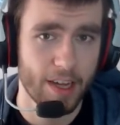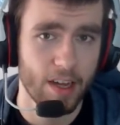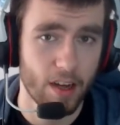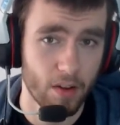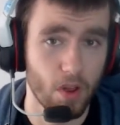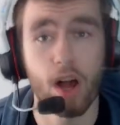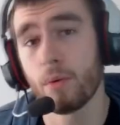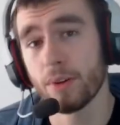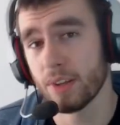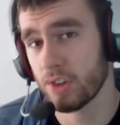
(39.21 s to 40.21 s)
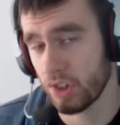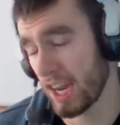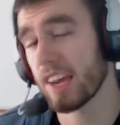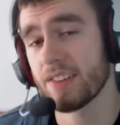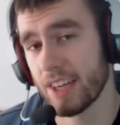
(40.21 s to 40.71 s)
along with
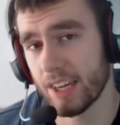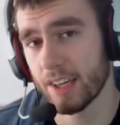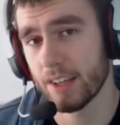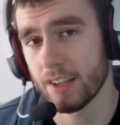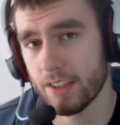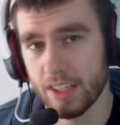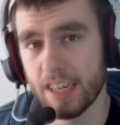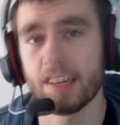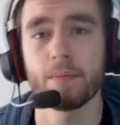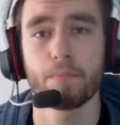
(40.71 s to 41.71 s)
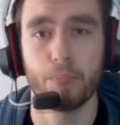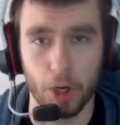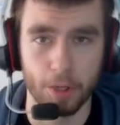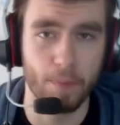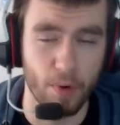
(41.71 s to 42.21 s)
enchanting, to get
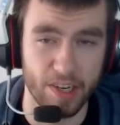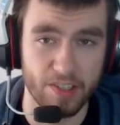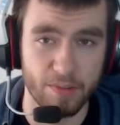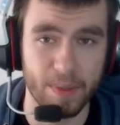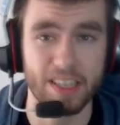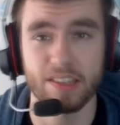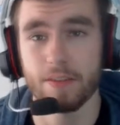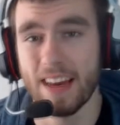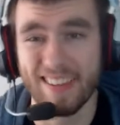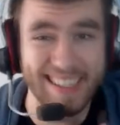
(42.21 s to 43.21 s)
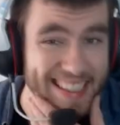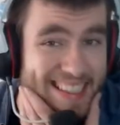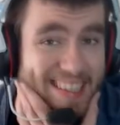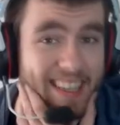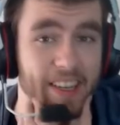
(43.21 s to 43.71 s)
perk points because of how
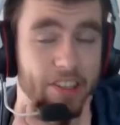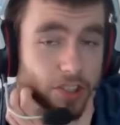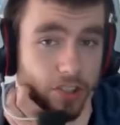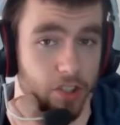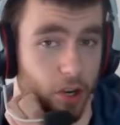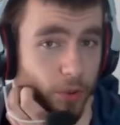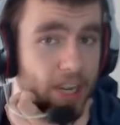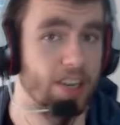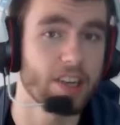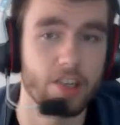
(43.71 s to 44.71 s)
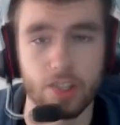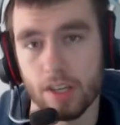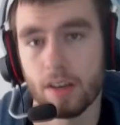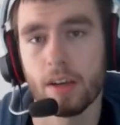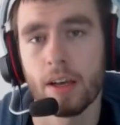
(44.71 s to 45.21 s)
easy it is to just go raid a
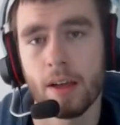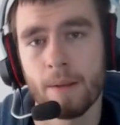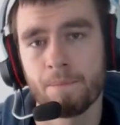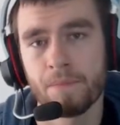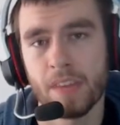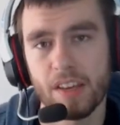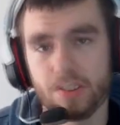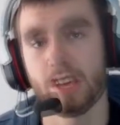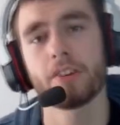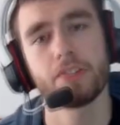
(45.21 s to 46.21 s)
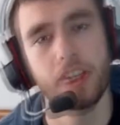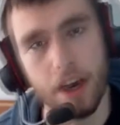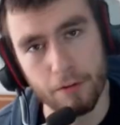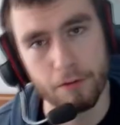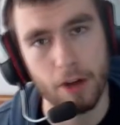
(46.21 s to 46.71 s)
dungeon, sell
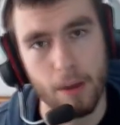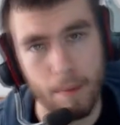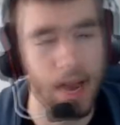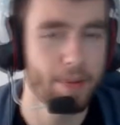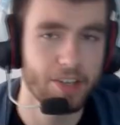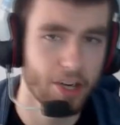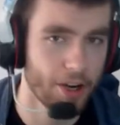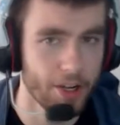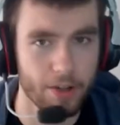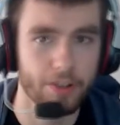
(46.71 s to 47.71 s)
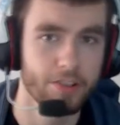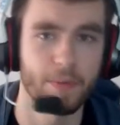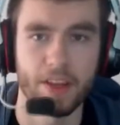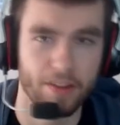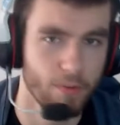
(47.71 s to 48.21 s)
stuff, buy material,
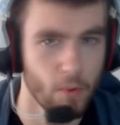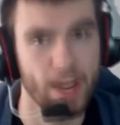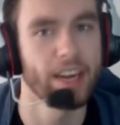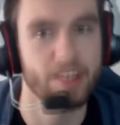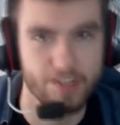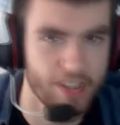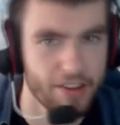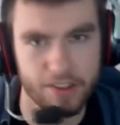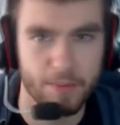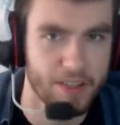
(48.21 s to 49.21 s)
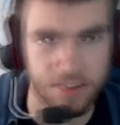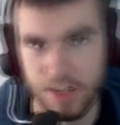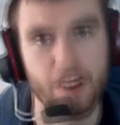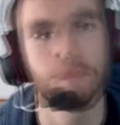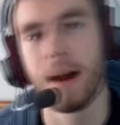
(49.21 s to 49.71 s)
smith, wait, sell the smith
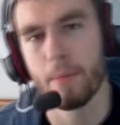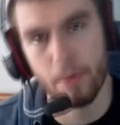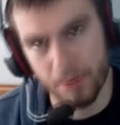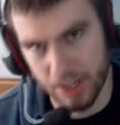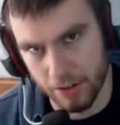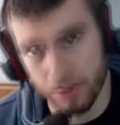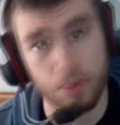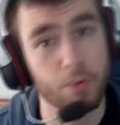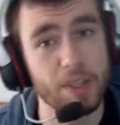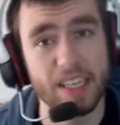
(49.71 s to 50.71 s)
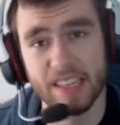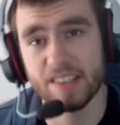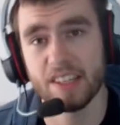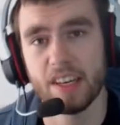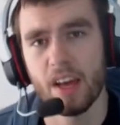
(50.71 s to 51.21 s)
stuff, buy more material. So it's really easy